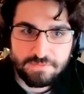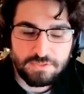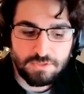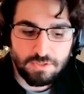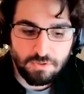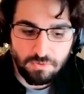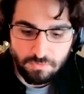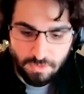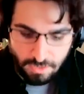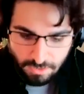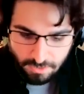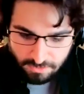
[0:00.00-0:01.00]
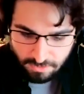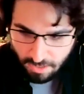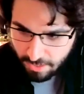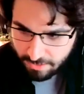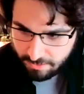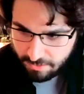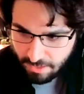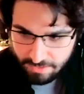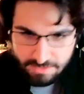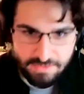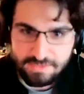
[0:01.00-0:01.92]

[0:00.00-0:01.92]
So, oh God, uh,